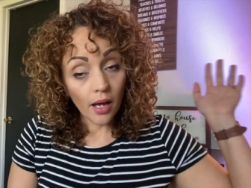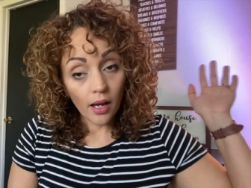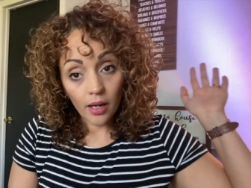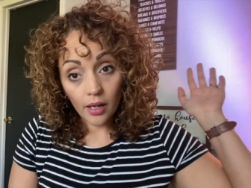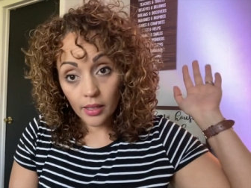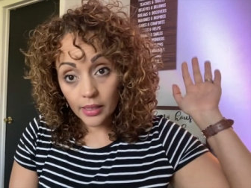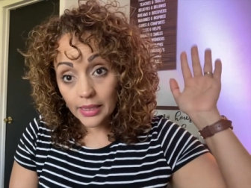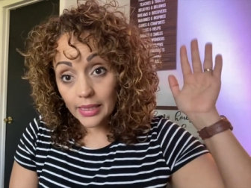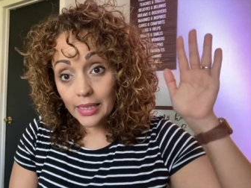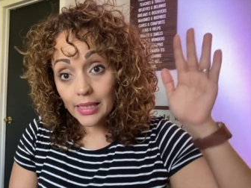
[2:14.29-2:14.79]

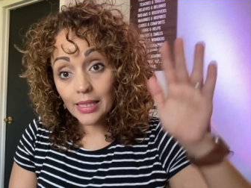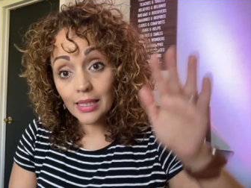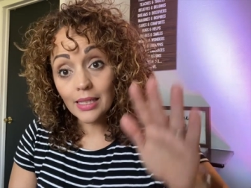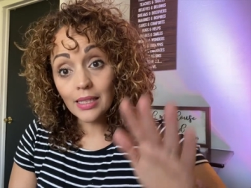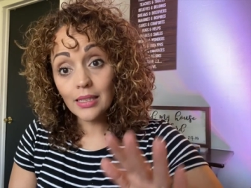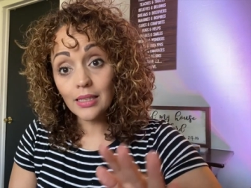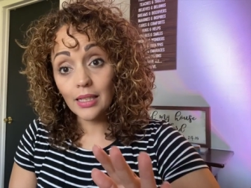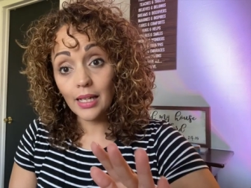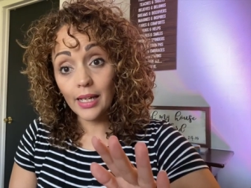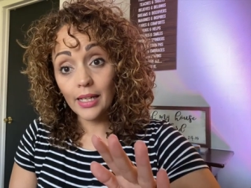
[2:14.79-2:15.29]
A key
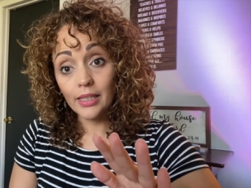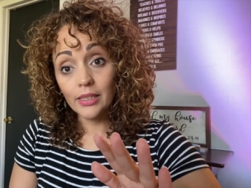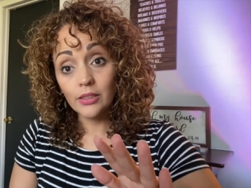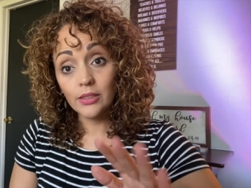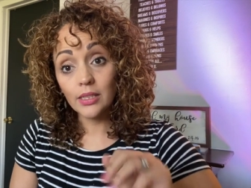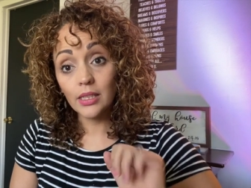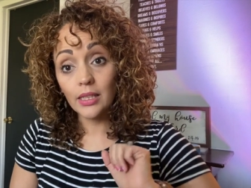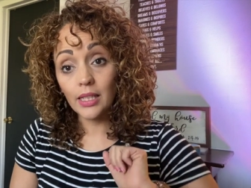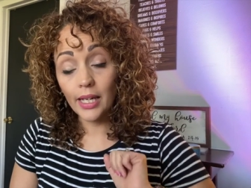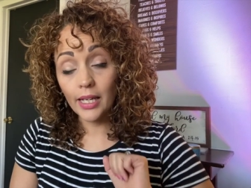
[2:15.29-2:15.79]
light
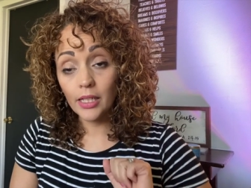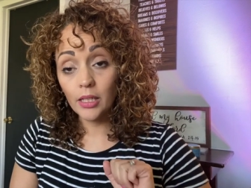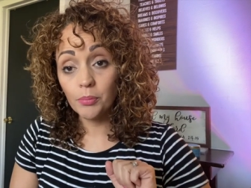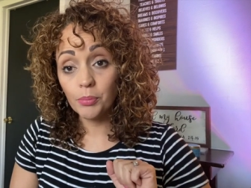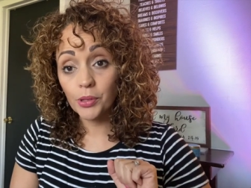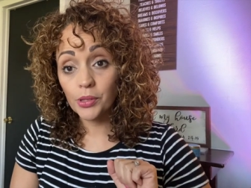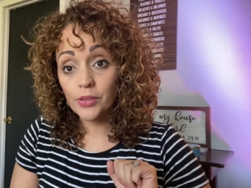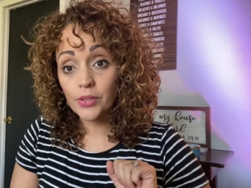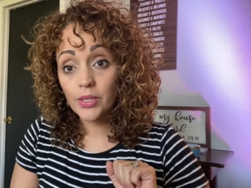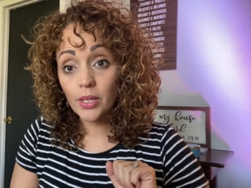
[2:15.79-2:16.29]
to to light up
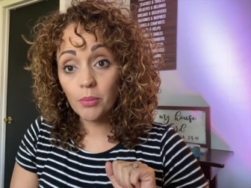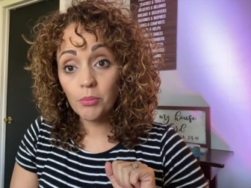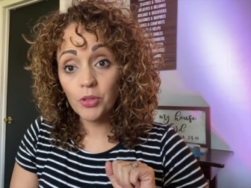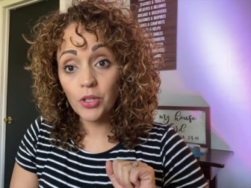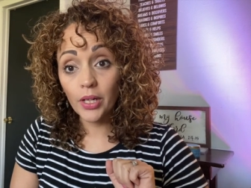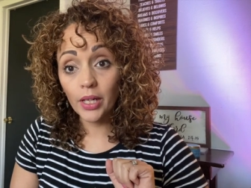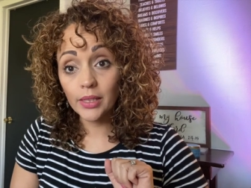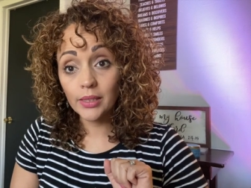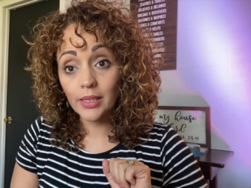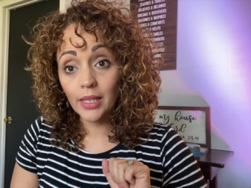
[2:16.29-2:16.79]
your
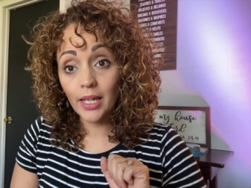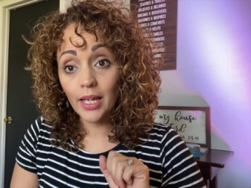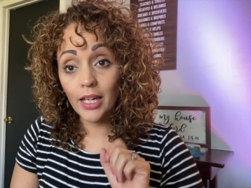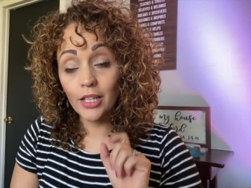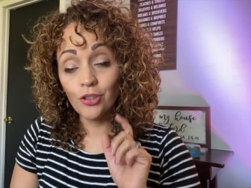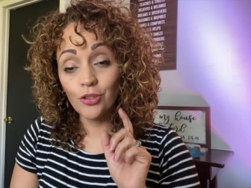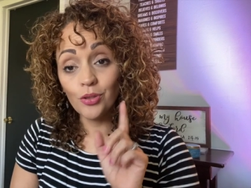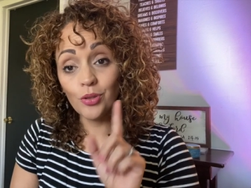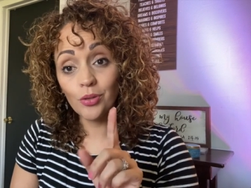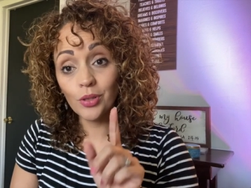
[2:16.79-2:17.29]
subject
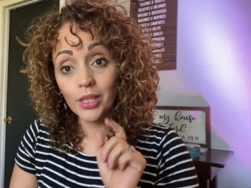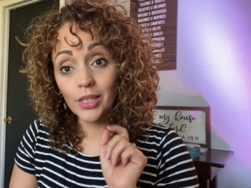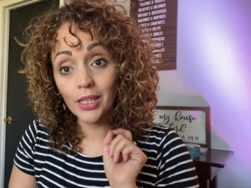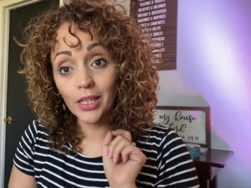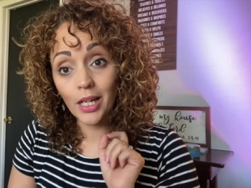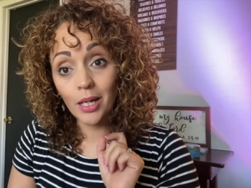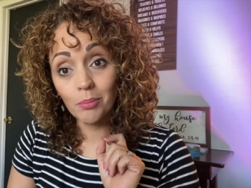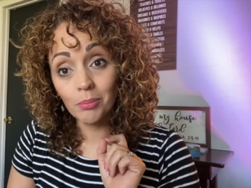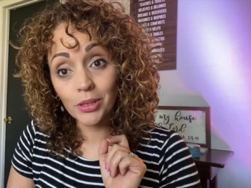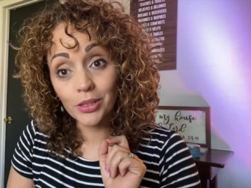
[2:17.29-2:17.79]
and you can
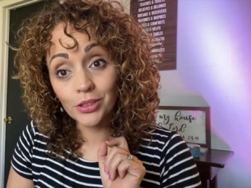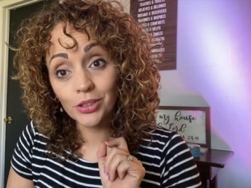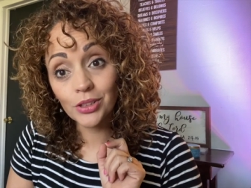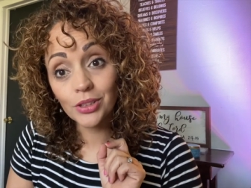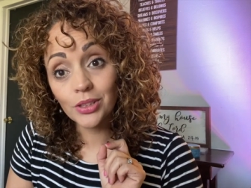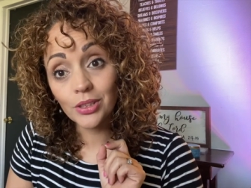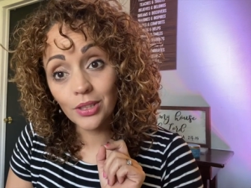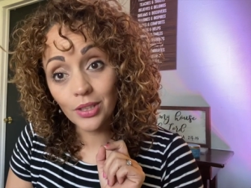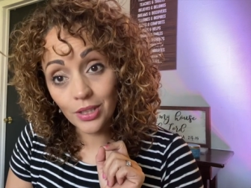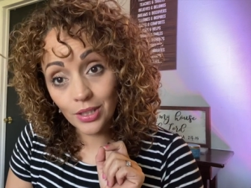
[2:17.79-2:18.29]
accomplish
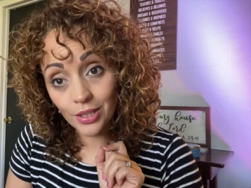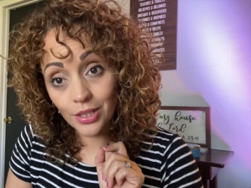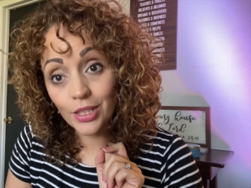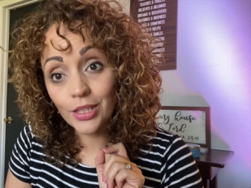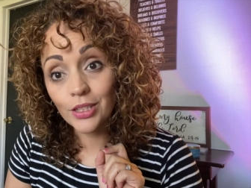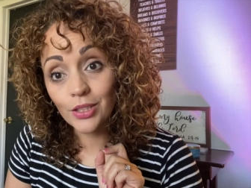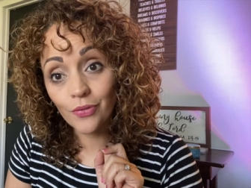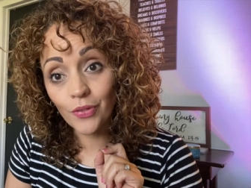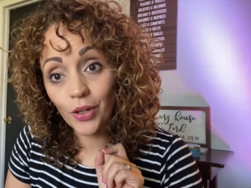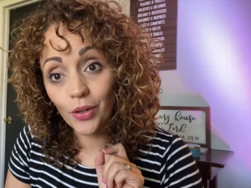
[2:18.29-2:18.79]

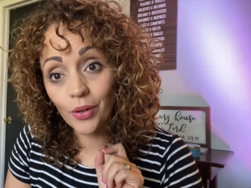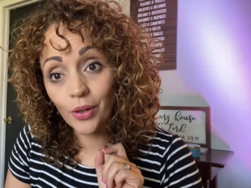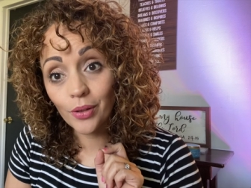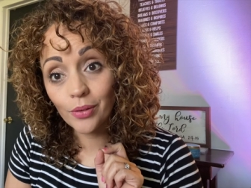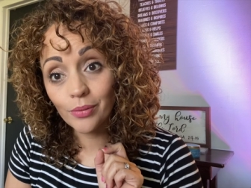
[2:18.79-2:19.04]
this photo.